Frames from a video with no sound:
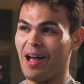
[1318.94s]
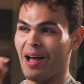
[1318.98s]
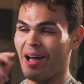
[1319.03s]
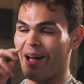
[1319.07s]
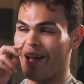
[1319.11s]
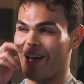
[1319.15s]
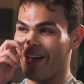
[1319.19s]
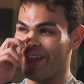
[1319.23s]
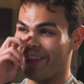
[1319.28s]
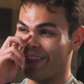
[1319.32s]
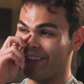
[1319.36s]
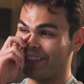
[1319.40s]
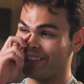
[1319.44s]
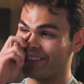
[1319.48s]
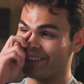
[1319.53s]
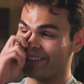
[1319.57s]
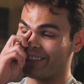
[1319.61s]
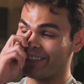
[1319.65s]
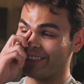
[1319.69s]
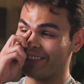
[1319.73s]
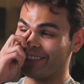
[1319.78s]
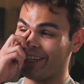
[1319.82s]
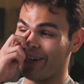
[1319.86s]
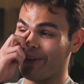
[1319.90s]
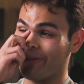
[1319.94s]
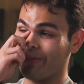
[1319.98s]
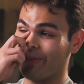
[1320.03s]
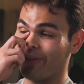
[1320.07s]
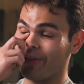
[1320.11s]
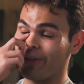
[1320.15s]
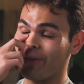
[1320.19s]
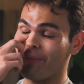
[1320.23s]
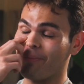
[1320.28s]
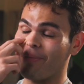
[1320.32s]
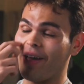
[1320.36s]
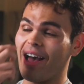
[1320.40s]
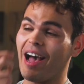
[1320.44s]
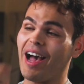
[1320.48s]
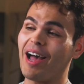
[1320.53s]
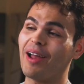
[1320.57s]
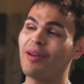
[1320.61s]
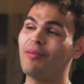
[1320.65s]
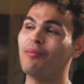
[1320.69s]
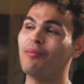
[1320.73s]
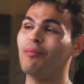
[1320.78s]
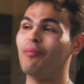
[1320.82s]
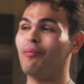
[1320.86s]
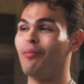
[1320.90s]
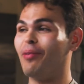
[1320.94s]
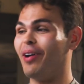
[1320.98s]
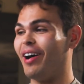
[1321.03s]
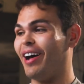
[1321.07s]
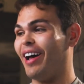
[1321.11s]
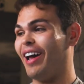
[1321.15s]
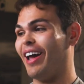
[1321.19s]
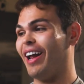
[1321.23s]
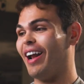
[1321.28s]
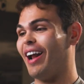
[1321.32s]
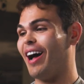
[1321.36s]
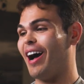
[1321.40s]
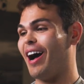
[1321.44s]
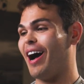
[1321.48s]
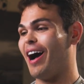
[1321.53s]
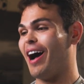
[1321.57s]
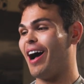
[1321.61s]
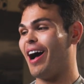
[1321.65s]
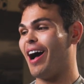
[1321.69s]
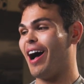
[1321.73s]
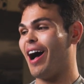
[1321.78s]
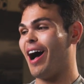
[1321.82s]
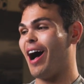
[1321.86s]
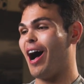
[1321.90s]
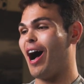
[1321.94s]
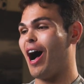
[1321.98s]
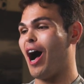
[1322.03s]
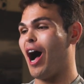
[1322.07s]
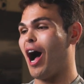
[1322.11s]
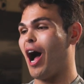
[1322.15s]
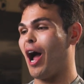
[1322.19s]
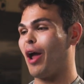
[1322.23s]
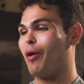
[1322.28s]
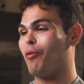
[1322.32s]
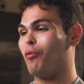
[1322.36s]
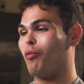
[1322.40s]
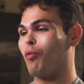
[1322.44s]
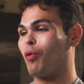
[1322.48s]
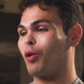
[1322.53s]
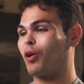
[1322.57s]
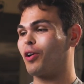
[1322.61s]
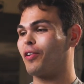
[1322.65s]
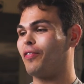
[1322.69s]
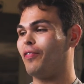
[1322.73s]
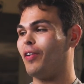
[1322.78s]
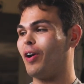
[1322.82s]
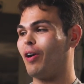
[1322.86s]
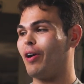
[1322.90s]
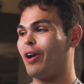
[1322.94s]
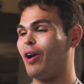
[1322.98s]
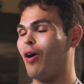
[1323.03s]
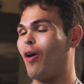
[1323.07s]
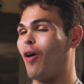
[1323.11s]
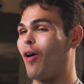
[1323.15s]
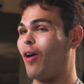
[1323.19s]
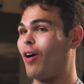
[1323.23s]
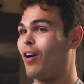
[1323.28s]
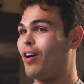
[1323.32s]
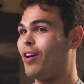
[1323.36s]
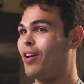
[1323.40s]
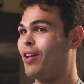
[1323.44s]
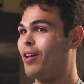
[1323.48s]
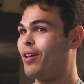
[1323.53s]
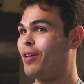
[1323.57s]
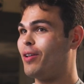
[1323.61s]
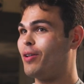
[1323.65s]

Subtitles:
This is going to sound really bad, but I work very hard,